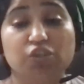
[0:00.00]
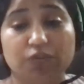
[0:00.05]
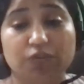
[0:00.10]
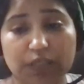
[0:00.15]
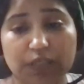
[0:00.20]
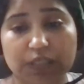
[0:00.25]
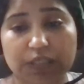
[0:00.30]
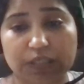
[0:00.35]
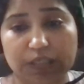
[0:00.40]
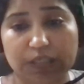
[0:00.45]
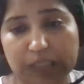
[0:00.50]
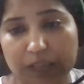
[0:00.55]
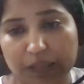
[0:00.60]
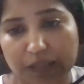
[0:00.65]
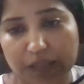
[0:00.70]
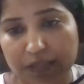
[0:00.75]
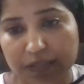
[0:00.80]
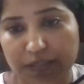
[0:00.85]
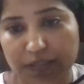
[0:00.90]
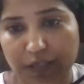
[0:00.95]
risk tier
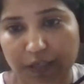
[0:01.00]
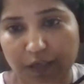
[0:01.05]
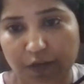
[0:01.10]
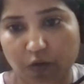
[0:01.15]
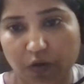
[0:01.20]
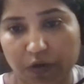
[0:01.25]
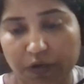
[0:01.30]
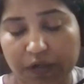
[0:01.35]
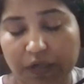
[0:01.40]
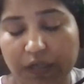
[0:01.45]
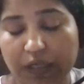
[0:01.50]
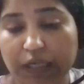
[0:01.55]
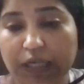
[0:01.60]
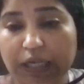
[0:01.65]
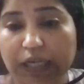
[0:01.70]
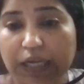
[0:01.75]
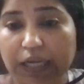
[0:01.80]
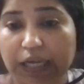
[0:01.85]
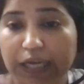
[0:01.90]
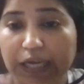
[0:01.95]
they are sitting on.
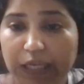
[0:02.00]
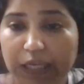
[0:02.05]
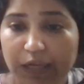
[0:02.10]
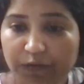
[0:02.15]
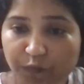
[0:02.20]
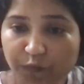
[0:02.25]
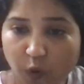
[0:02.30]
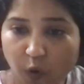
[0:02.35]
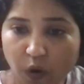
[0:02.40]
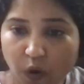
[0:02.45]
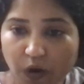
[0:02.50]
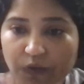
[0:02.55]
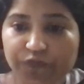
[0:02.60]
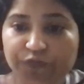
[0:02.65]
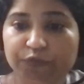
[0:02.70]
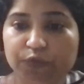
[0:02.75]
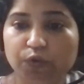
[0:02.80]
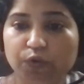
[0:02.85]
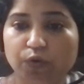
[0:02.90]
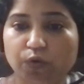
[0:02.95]
Involve
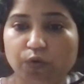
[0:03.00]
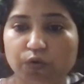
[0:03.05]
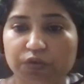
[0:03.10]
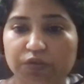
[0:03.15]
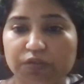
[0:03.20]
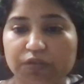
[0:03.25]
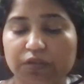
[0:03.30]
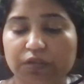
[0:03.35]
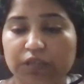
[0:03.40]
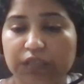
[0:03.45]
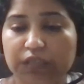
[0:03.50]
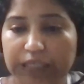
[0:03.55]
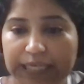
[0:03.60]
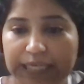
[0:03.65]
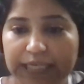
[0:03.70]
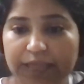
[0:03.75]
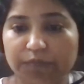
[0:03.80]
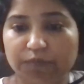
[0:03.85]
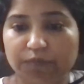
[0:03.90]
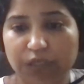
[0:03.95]
your
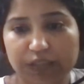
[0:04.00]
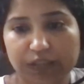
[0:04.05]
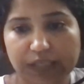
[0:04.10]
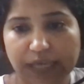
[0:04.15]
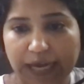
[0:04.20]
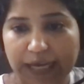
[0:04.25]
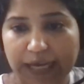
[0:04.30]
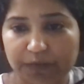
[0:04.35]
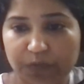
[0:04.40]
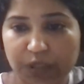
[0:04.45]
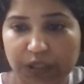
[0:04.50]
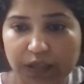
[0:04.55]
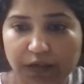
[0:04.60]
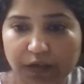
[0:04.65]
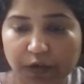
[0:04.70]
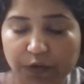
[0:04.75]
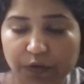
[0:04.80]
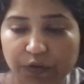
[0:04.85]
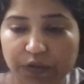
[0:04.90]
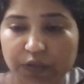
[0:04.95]
team. It can be
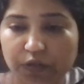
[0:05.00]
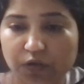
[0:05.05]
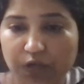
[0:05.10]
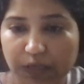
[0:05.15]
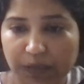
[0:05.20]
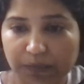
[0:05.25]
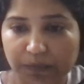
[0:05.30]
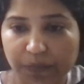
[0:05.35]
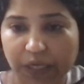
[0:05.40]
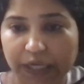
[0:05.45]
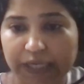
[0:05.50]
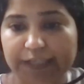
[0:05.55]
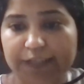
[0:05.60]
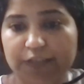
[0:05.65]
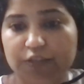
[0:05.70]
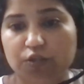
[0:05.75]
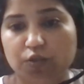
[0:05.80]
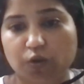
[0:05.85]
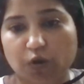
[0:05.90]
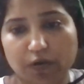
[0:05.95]
including your
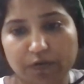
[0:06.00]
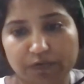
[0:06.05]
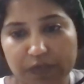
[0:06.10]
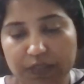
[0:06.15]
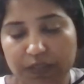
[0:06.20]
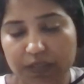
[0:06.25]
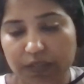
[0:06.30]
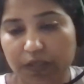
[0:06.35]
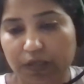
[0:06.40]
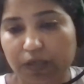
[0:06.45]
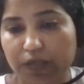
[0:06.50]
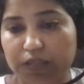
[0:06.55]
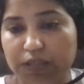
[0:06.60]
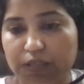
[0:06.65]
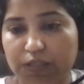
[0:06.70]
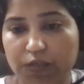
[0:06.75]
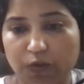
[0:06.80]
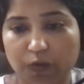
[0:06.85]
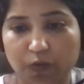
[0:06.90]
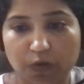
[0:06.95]
compliance officers,
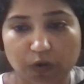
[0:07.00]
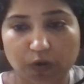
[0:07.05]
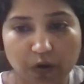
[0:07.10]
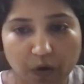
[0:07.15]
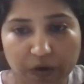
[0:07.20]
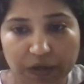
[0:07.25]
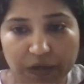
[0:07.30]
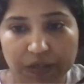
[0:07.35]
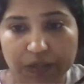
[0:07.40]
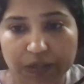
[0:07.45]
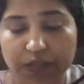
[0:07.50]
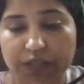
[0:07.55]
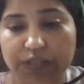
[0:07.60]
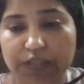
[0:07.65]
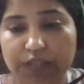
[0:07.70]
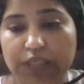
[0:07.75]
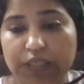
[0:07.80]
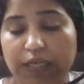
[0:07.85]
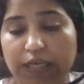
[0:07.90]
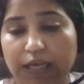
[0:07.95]
your
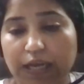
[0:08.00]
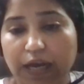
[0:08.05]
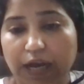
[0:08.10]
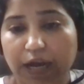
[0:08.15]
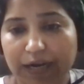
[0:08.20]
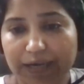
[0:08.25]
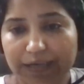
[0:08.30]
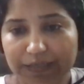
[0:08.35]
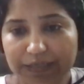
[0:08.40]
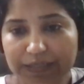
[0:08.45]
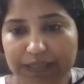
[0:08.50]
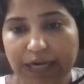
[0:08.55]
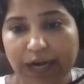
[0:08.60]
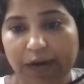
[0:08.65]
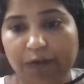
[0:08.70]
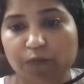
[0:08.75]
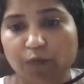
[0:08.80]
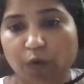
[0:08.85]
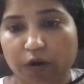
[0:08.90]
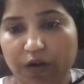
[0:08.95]
lawyers.
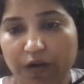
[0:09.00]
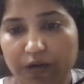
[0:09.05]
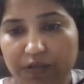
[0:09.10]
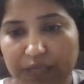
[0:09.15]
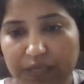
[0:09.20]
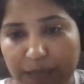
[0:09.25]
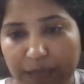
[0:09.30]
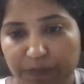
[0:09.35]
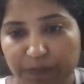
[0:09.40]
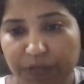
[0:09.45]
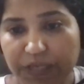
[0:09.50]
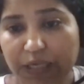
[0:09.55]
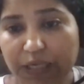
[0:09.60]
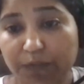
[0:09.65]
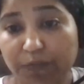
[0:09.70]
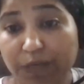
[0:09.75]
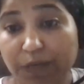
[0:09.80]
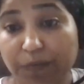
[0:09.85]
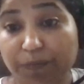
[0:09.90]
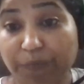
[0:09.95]
Understand what are the
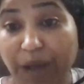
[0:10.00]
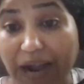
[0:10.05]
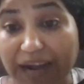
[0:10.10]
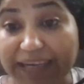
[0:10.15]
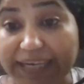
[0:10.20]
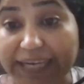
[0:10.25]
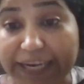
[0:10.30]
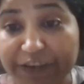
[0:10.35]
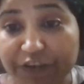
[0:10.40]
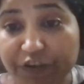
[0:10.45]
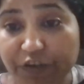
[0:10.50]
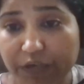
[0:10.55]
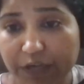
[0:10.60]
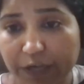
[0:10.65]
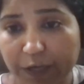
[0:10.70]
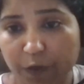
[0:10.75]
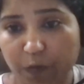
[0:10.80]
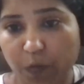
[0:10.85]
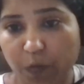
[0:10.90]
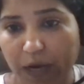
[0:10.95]
applicable mandatory
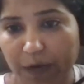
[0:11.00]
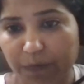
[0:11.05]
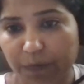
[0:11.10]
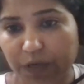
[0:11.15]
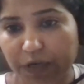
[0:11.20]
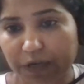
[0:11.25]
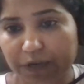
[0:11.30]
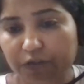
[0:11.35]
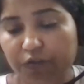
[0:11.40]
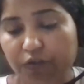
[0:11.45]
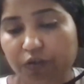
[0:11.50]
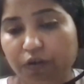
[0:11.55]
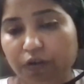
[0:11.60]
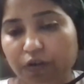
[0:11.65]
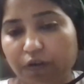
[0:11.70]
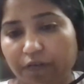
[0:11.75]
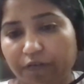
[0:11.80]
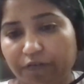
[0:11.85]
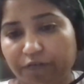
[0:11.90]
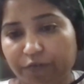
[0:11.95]
requirement
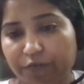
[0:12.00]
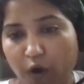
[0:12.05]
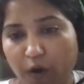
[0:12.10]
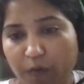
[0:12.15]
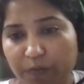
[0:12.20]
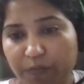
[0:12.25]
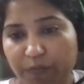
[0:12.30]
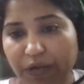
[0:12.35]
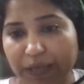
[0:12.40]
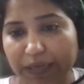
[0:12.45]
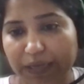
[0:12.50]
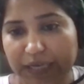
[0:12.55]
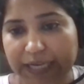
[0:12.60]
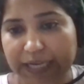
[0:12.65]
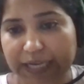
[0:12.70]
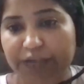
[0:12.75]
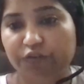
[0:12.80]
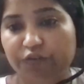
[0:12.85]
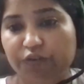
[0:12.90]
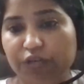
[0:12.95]
from
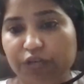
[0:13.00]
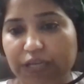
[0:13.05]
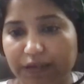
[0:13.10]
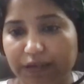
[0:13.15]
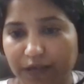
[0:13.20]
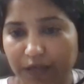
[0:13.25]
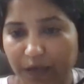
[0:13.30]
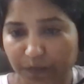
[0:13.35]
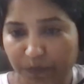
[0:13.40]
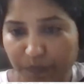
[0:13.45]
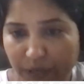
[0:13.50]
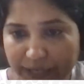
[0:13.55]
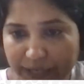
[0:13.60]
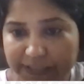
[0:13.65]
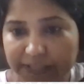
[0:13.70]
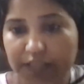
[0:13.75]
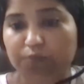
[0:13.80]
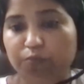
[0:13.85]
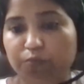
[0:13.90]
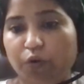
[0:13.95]
regulatory and
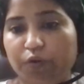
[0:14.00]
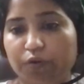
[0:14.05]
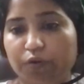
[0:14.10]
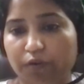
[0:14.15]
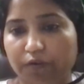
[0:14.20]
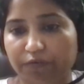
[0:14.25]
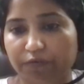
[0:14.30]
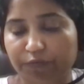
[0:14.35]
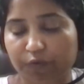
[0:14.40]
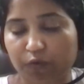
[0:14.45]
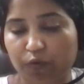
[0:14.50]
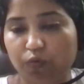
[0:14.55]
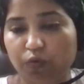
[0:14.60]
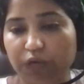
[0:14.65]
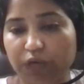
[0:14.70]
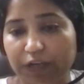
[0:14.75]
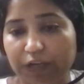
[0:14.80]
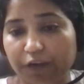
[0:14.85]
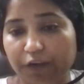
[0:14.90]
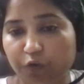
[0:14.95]
compliance point of view,
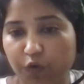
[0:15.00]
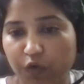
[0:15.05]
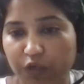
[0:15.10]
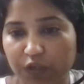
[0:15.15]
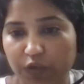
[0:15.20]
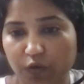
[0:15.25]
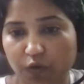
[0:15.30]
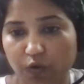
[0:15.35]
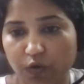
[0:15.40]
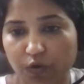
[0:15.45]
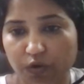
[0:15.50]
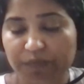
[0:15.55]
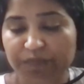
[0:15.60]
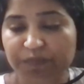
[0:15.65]
including your